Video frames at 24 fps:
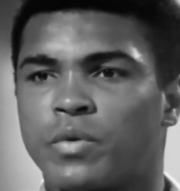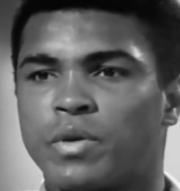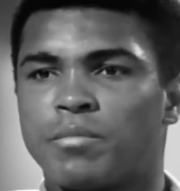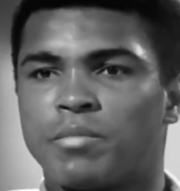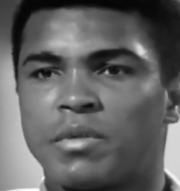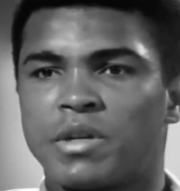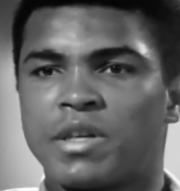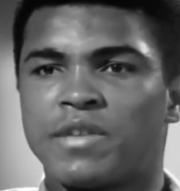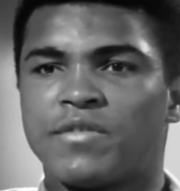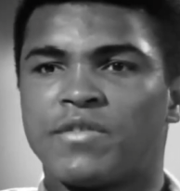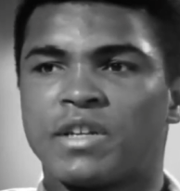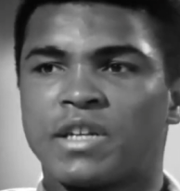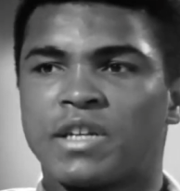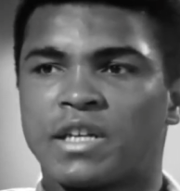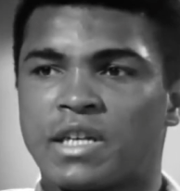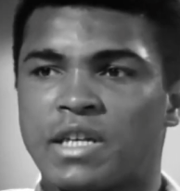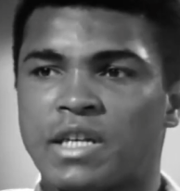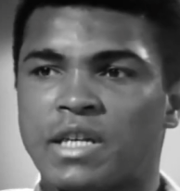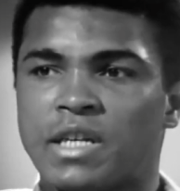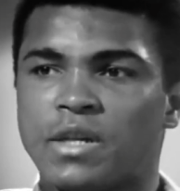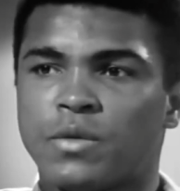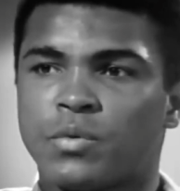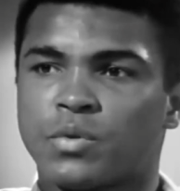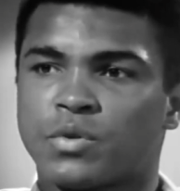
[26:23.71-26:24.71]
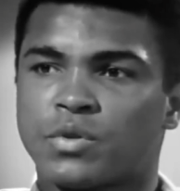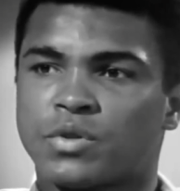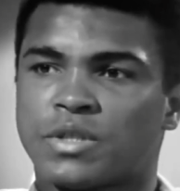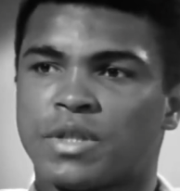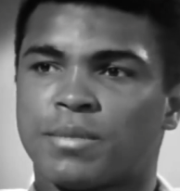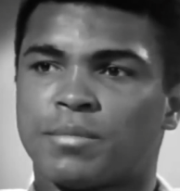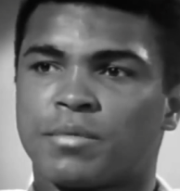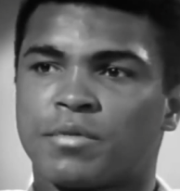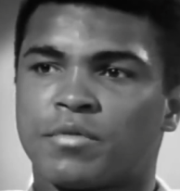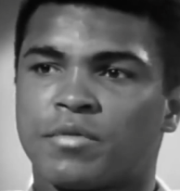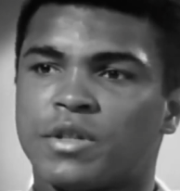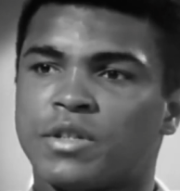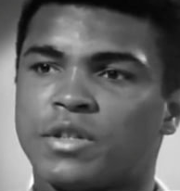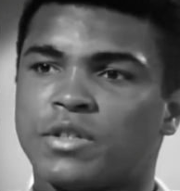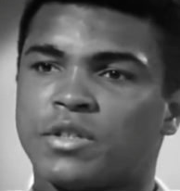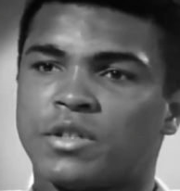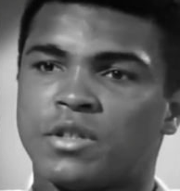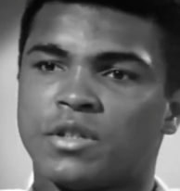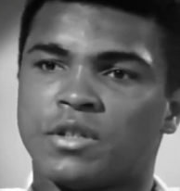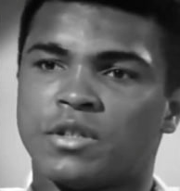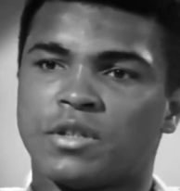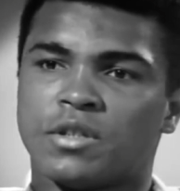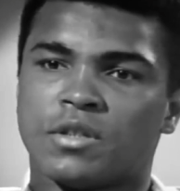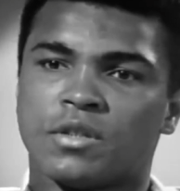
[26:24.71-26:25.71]
We believe in an equal
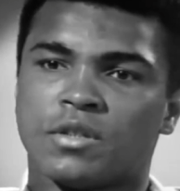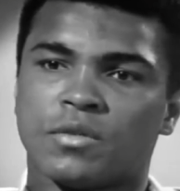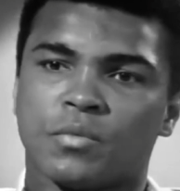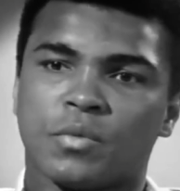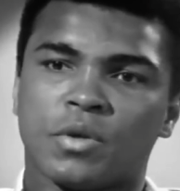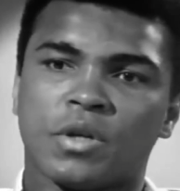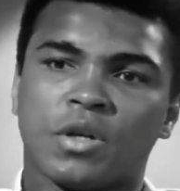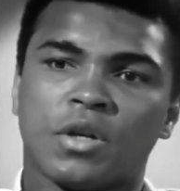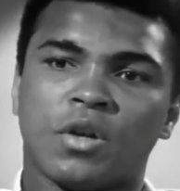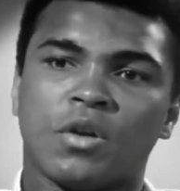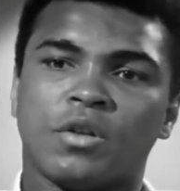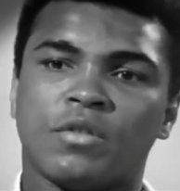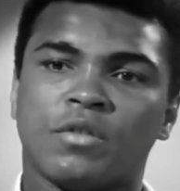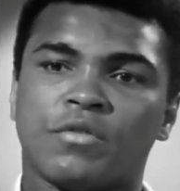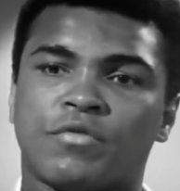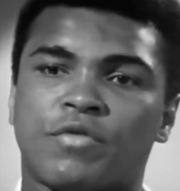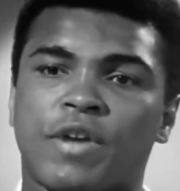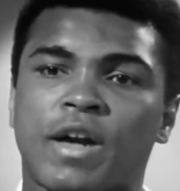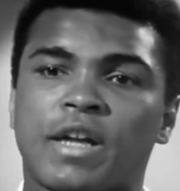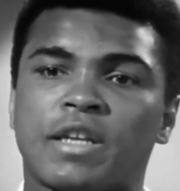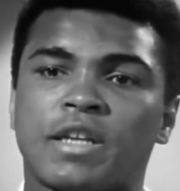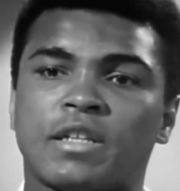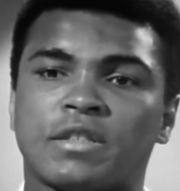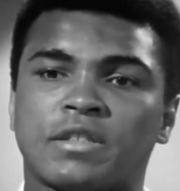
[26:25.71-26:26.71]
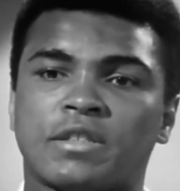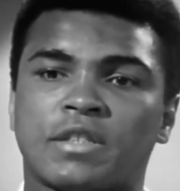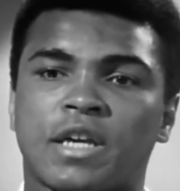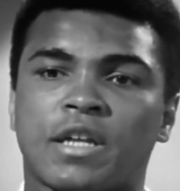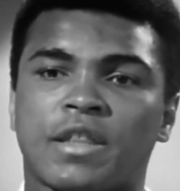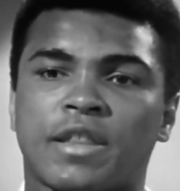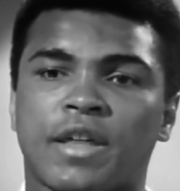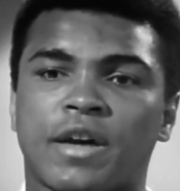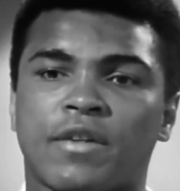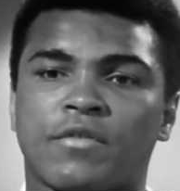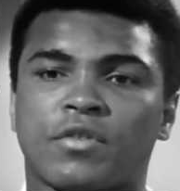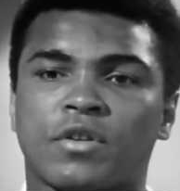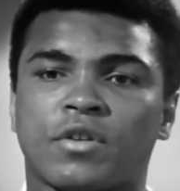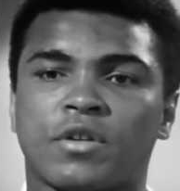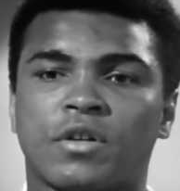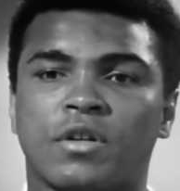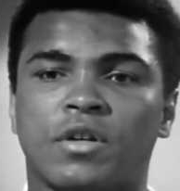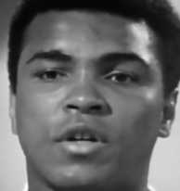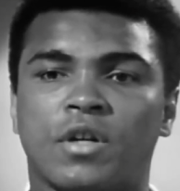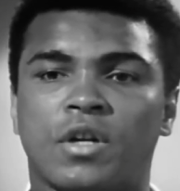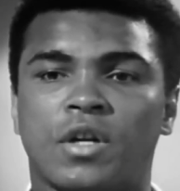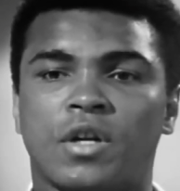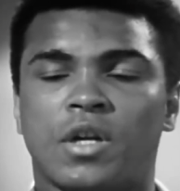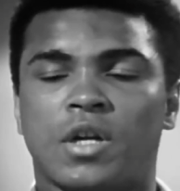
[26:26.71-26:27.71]
separation, and we'll only fight in South Africa